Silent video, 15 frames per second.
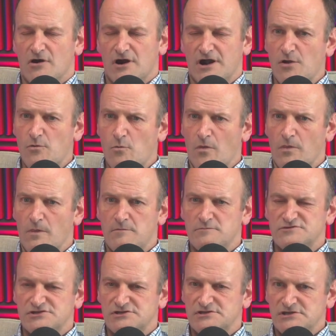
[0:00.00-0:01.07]
Or I don't want
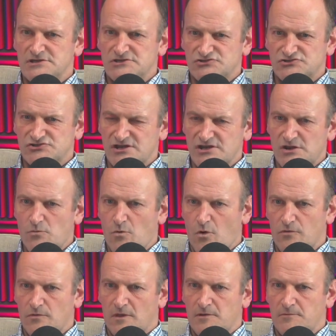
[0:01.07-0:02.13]
them to study
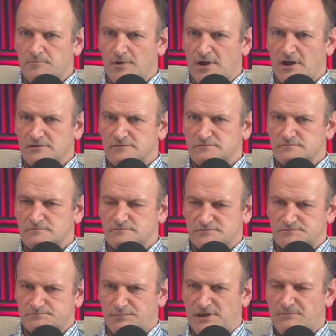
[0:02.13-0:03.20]
what the
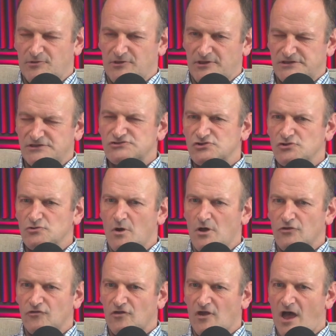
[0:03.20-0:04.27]
people in this school
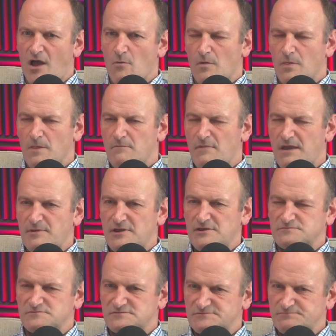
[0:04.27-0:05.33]
want. I want them
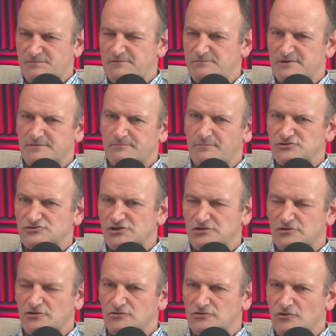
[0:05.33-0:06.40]
maybe spend a bit of the
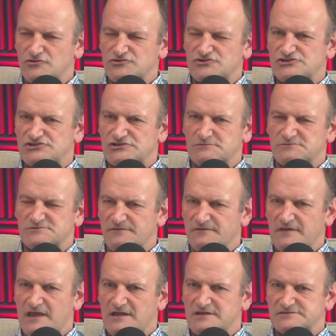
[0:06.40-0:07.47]
budget on teaching them
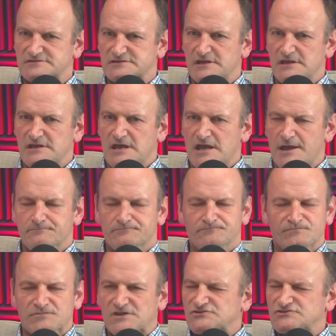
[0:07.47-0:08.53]
something else.
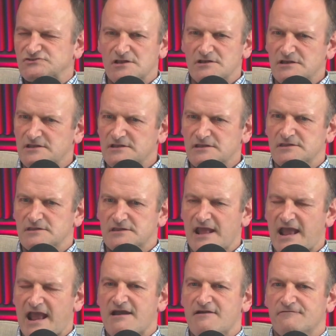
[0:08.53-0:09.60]
Suddenly,
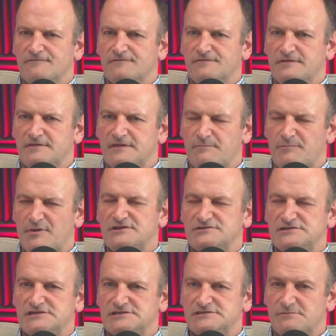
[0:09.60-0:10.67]
they have the
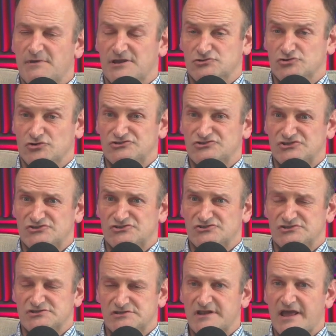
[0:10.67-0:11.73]
ability to make choices
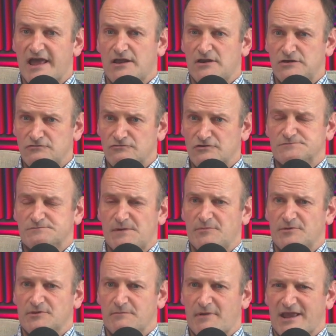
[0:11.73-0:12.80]
that today only rich
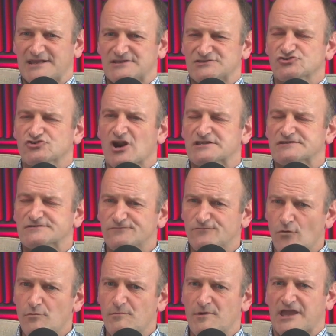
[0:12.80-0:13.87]
people can make. It's
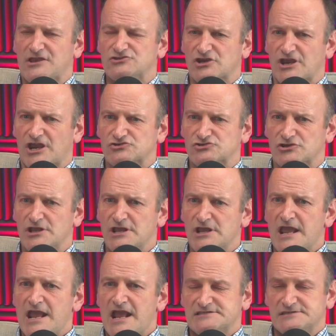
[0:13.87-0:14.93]
transforming education.
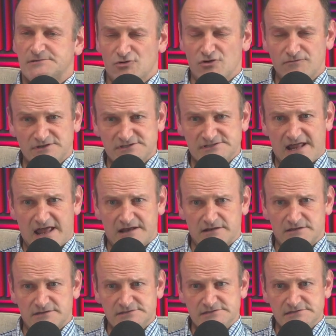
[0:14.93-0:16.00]
It's improving
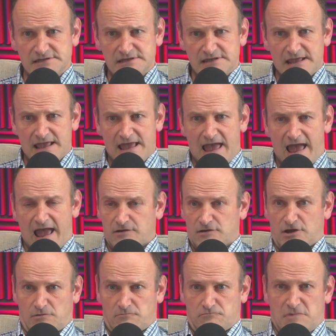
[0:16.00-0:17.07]
standards. And,
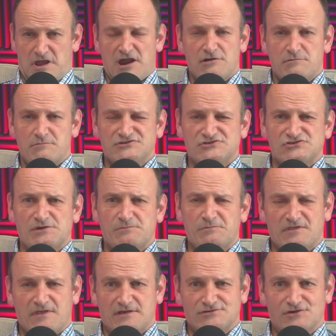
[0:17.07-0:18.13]
here in
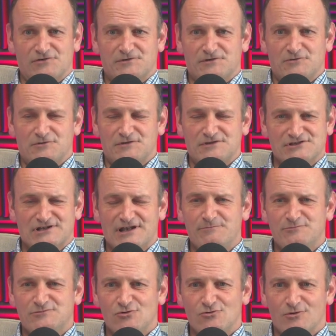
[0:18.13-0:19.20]
Mississippi, there's often all this
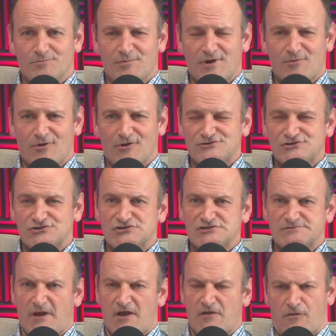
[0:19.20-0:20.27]
glib talk by
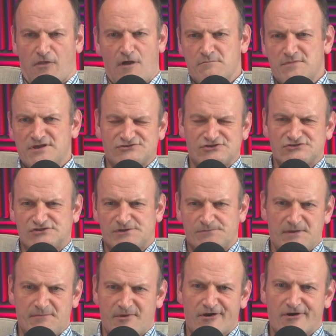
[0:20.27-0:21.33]
politicians about the
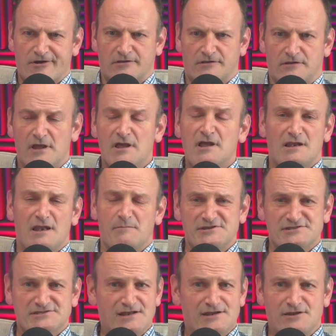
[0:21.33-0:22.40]
Mississippi miracle. Let
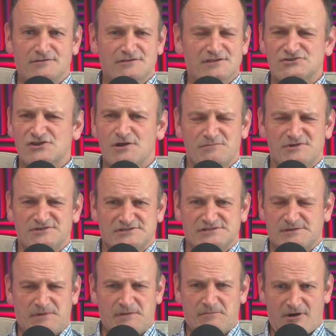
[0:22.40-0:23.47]
me tell you, there's no
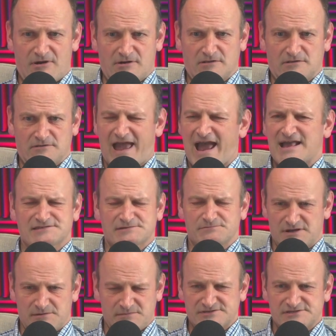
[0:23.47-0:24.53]
Mississippi miracle. There
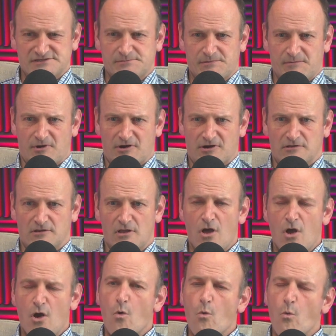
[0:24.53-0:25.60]
hasn't been a Mississippi miracle.
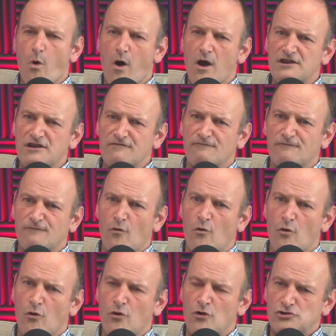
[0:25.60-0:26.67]
1 in
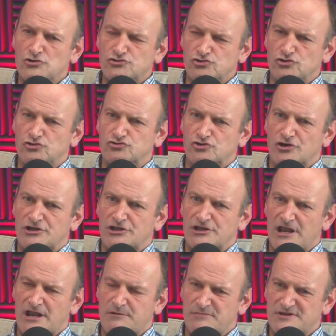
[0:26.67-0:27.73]
4 children
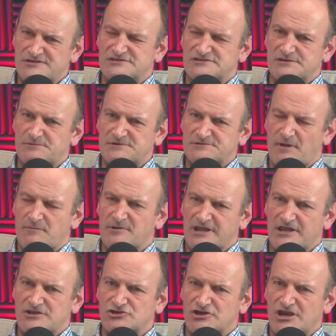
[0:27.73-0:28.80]
in Mississippi's
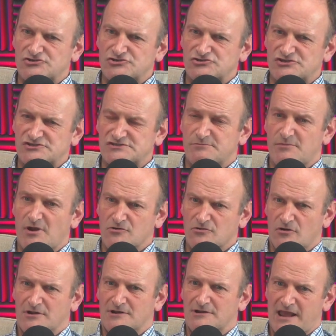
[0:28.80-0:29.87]
public education system are
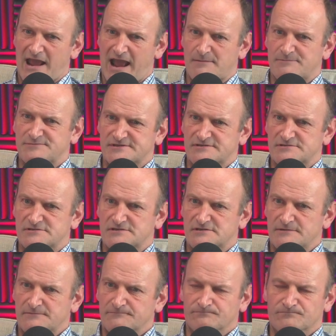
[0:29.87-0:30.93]
chronically absent.
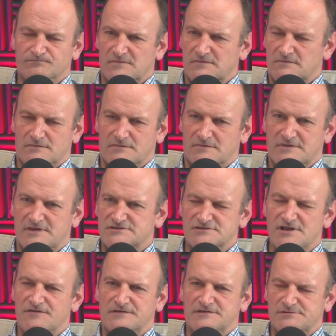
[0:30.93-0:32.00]
there's
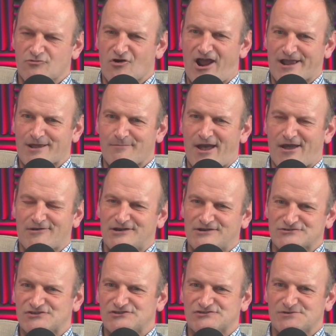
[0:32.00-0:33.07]
nothing to brag about in
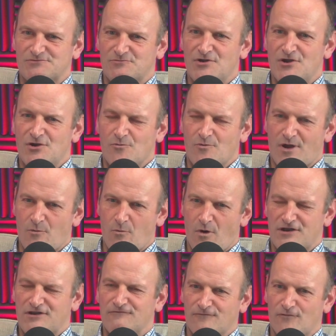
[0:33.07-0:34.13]
a system where
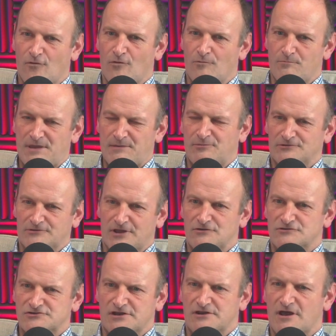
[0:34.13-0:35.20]
1 in 4 people
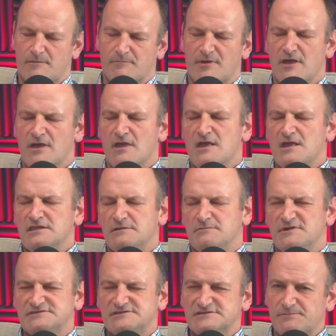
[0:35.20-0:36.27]
don't turn up. The
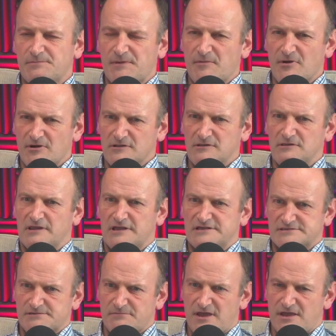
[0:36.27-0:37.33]
Mississippi Miracle
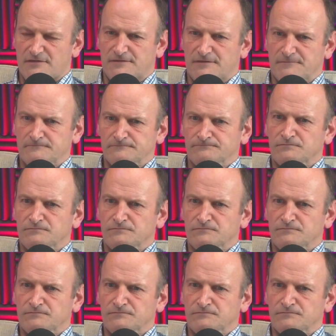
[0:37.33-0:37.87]
is a myth.